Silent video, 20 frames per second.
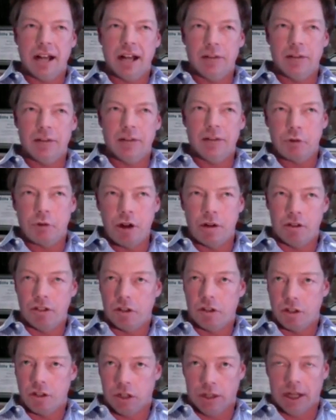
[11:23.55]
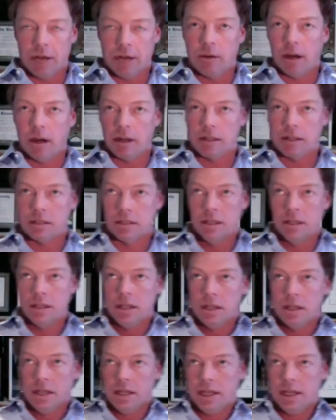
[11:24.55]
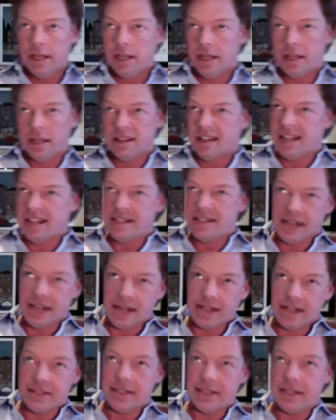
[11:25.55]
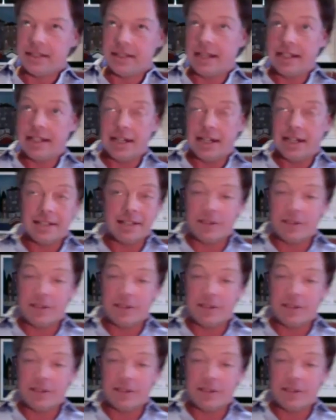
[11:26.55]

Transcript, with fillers: proto social networks in 1996, 1997.